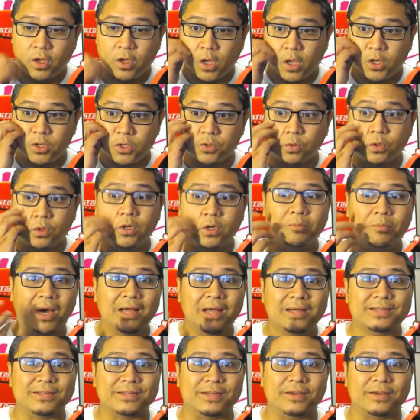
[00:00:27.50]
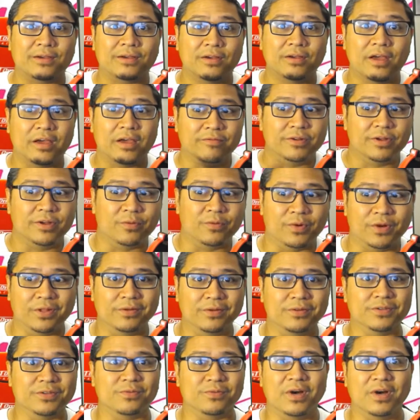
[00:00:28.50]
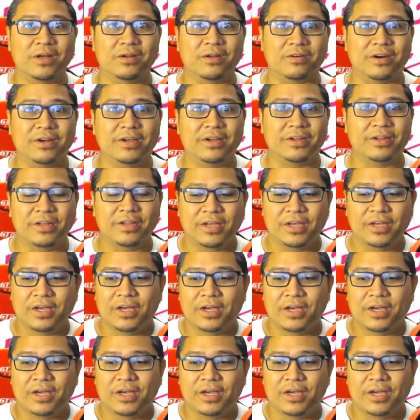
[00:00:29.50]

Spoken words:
do an unboxing. Haven't done one of those in a while, right?